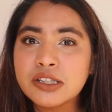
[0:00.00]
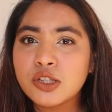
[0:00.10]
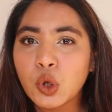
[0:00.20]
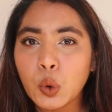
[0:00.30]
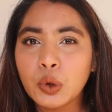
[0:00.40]

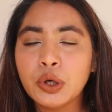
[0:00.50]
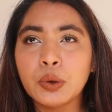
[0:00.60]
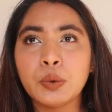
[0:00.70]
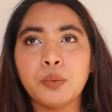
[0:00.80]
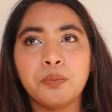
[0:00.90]
is known
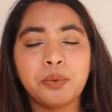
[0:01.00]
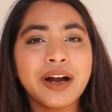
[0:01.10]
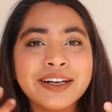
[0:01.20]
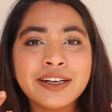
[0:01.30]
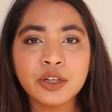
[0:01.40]
to
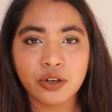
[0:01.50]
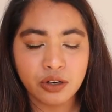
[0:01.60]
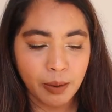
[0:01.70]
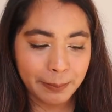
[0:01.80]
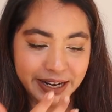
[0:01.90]
brighten your
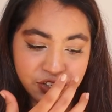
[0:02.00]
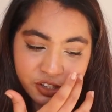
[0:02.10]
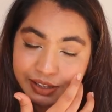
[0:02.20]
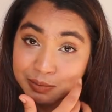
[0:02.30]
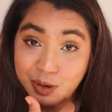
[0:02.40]

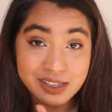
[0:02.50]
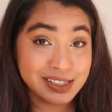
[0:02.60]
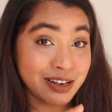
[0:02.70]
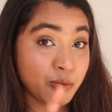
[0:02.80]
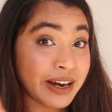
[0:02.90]
complexion. I'm not
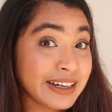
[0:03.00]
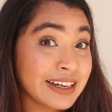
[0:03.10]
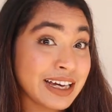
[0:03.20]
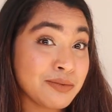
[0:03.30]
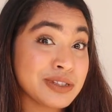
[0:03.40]
saying
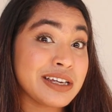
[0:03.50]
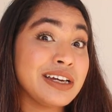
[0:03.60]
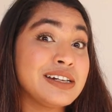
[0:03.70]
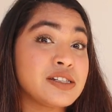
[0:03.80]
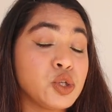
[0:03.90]
whitening, I'm saying
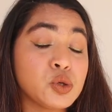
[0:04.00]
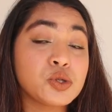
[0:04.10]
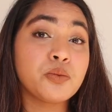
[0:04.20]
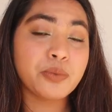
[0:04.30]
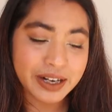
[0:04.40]
it's
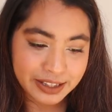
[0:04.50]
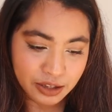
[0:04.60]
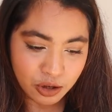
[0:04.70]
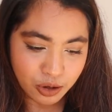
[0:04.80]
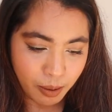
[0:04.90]
used to
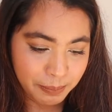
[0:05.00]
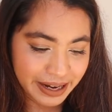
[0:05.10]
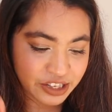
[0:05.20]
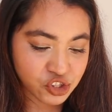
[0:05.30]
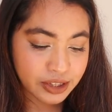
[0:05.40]
brighten your
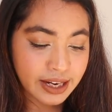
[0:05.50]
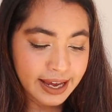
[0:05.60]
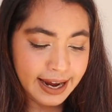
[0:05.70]
complexion.